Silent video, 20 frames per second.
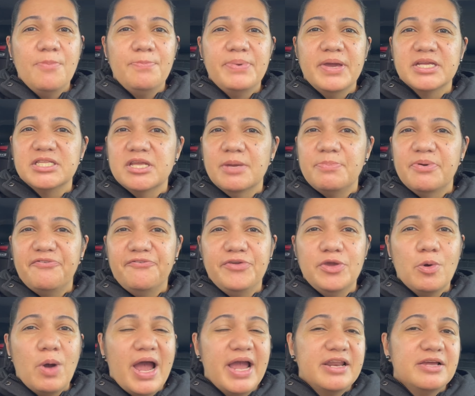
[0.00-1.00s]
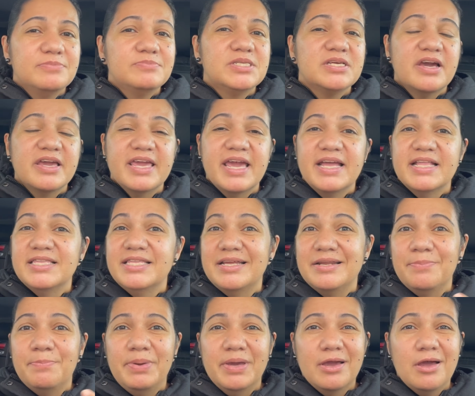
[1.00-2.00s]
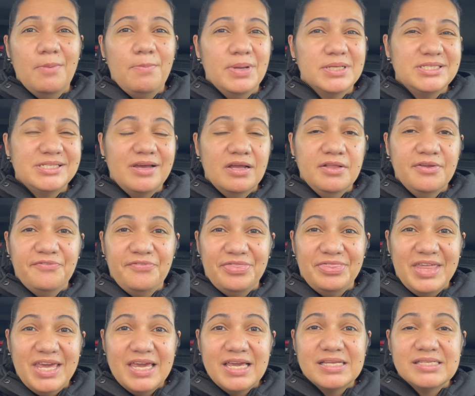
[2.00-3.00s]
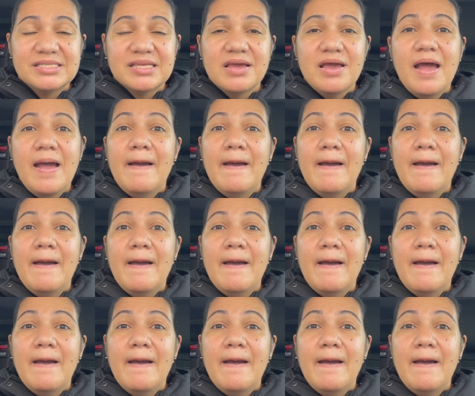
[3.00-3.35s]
Picked up a few items. Again, didn't pick up a ton of things,